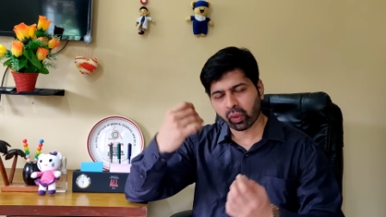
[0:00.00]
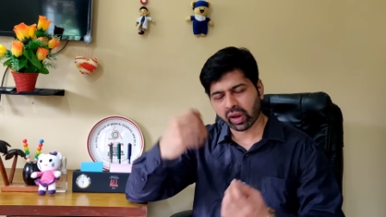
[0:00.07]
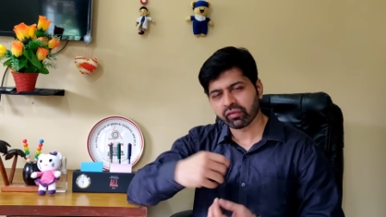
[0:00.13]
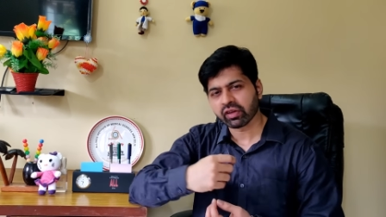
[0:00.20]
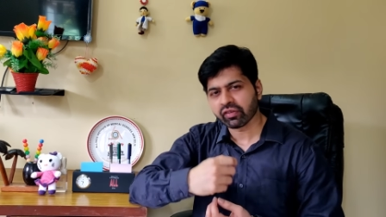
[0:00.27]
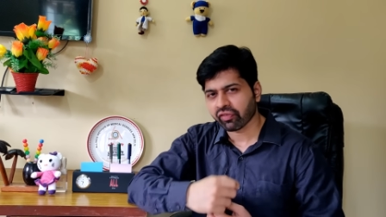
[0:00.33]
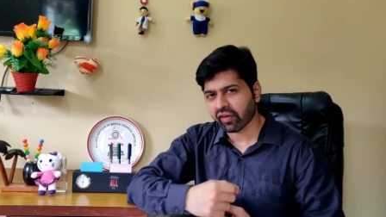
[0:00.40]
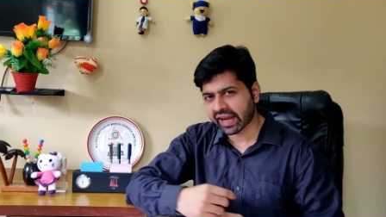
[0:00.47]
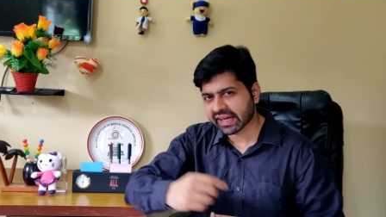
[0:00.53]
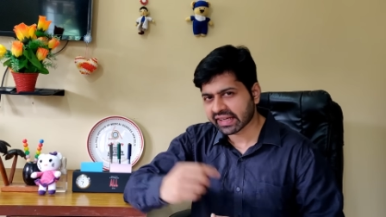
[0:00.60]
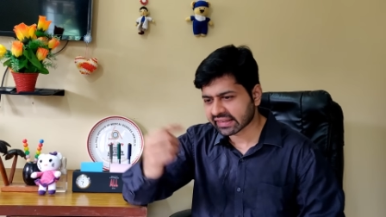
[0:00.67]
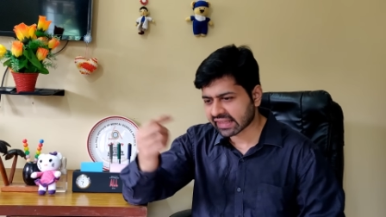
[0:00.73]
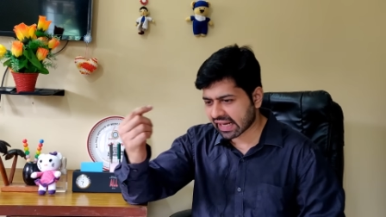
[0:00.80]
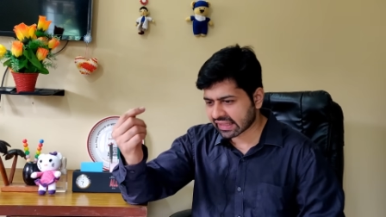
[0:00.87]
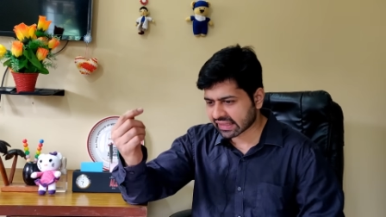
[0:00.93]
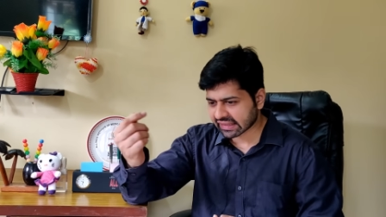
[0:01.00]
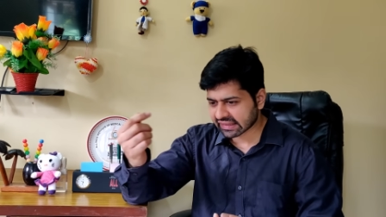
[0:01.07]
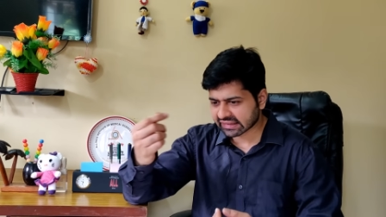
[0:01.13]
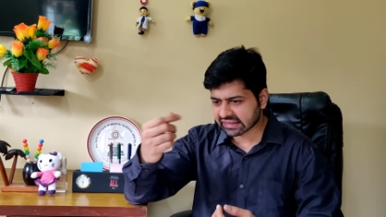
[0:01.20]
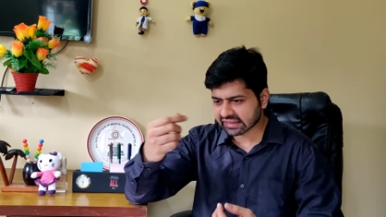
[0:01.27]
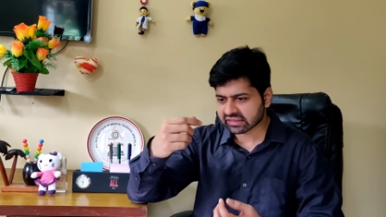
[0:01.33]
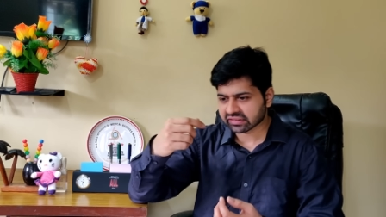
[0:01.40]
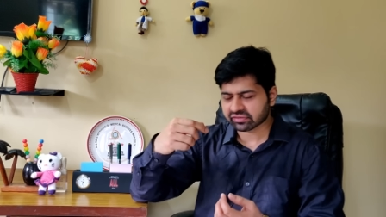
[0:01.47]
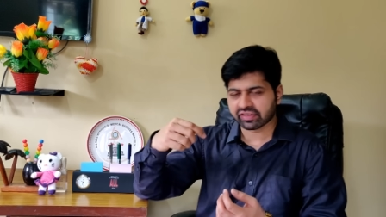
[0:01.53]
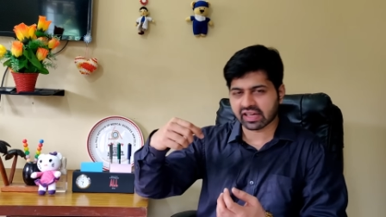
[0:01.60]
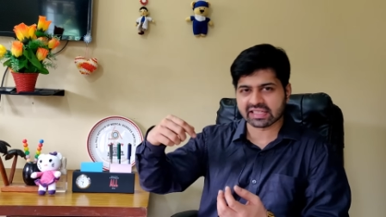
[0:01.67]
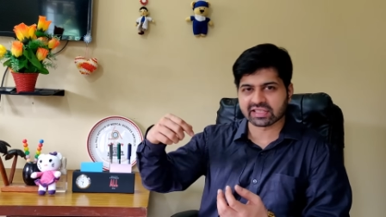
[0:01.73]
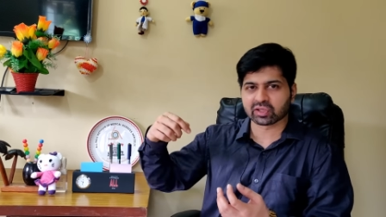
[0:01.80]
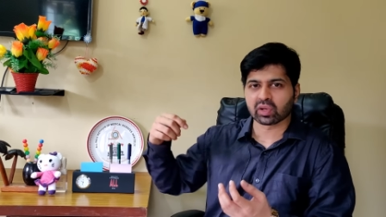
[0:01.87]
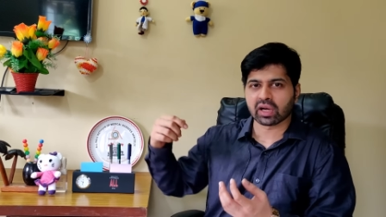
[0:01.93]
When we find that the
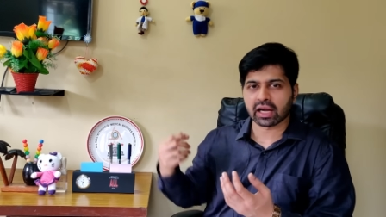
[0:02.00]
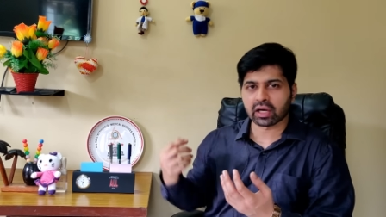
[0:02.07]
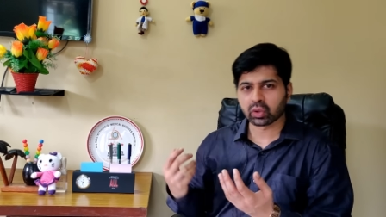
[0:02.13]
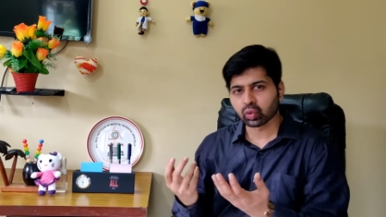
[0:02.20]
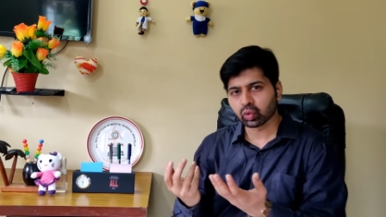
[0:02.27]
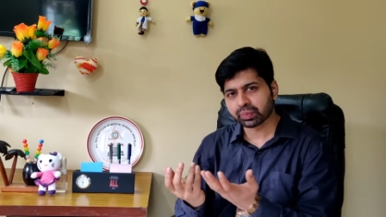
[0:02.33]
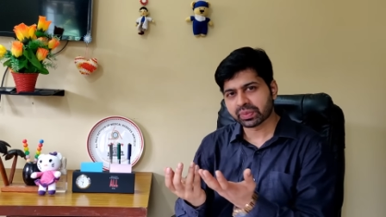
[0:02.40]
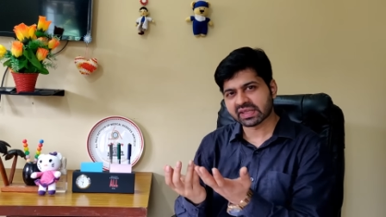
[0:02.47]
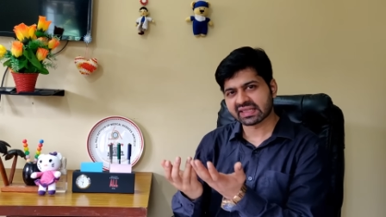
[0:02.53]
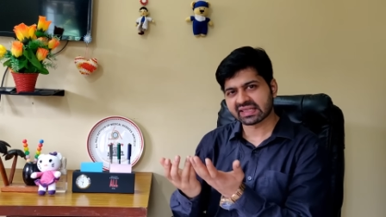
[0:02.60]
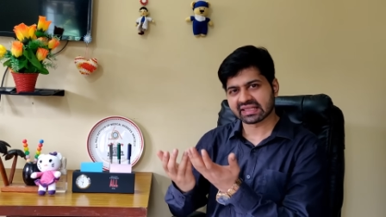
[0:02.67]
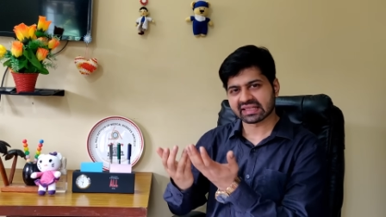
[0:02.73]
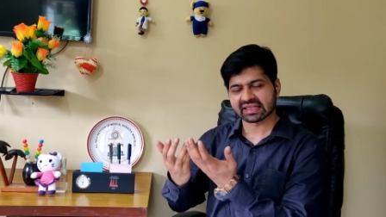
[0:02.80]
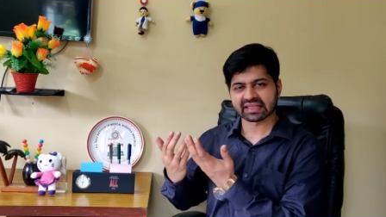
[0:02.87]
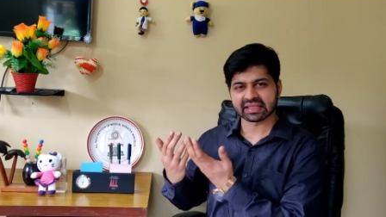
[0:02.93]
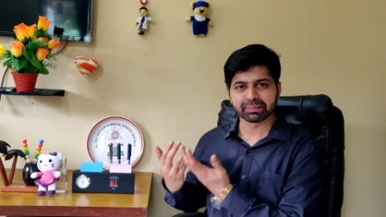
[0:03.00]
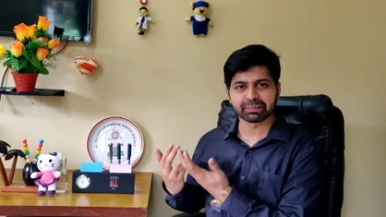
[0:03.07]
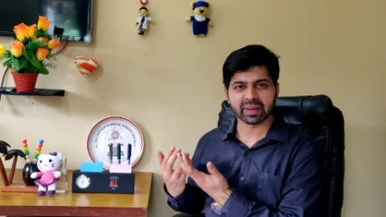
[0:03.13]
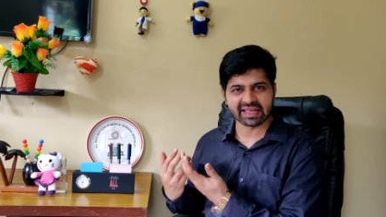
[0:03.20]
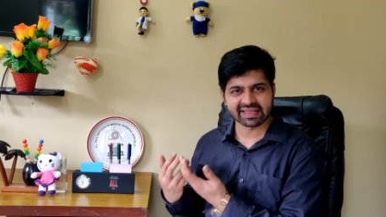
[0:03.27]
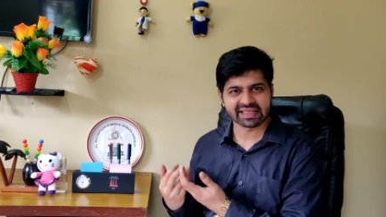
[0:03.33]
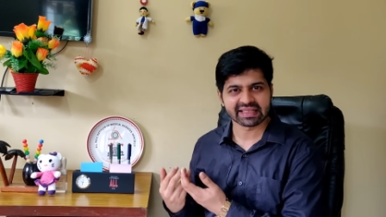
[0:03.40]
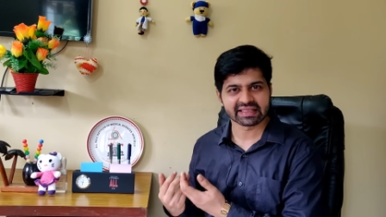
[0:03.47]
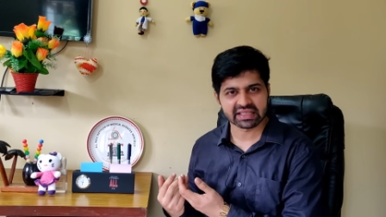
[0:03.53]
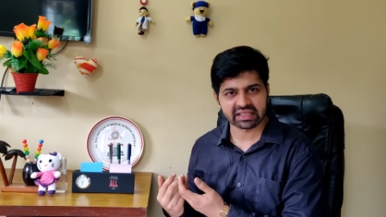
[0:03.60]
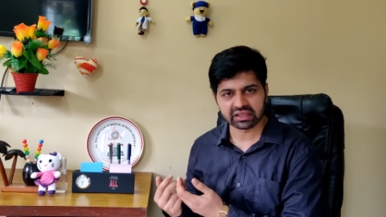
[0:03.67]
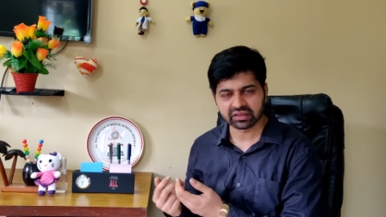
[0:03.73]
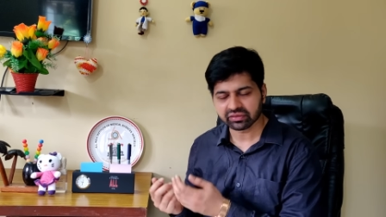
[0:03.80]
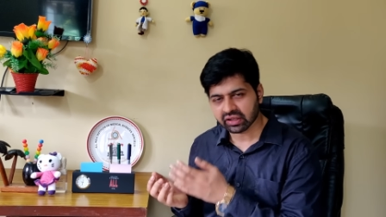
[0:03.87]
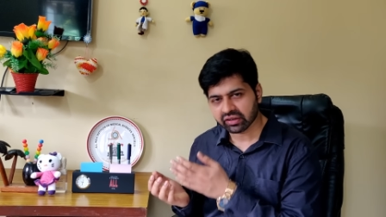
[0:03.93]
vascular loop is compressing the
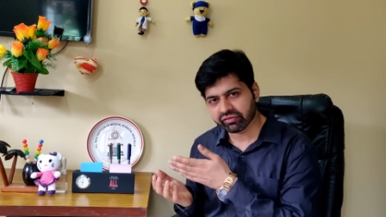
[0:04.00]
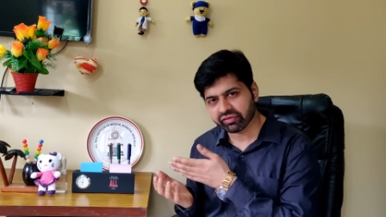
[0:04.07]
nerve,